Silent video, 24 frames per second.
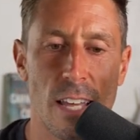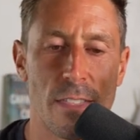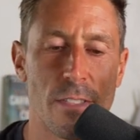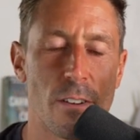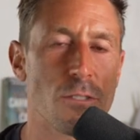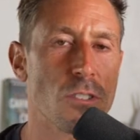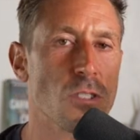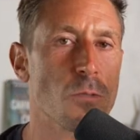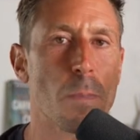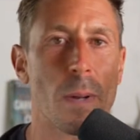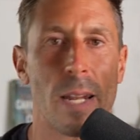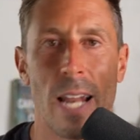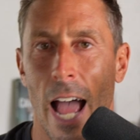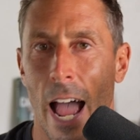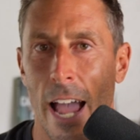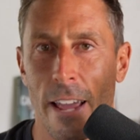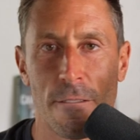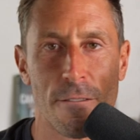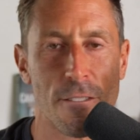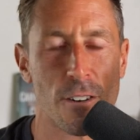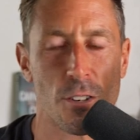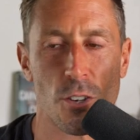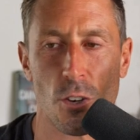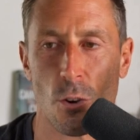that they're just
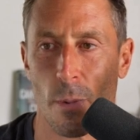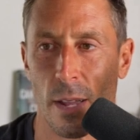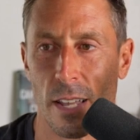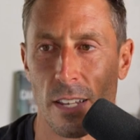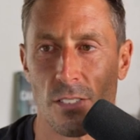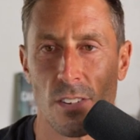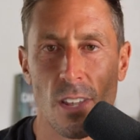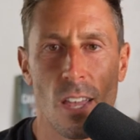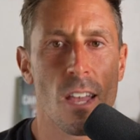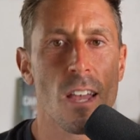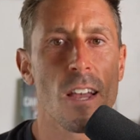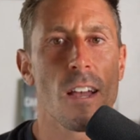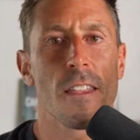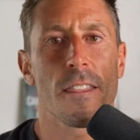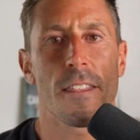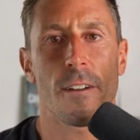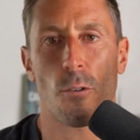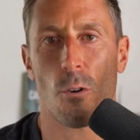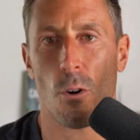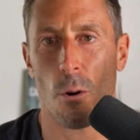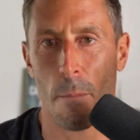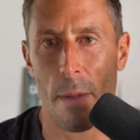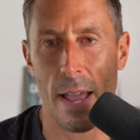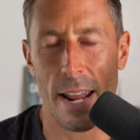benign for humans,
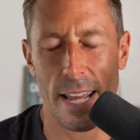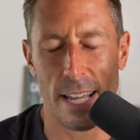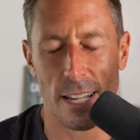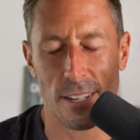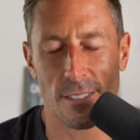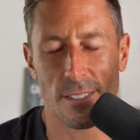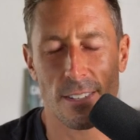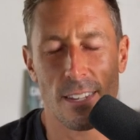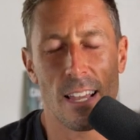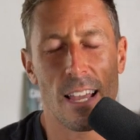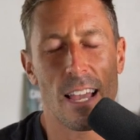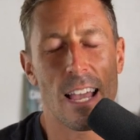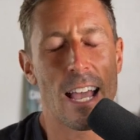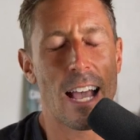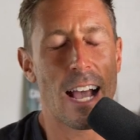they're hormetics.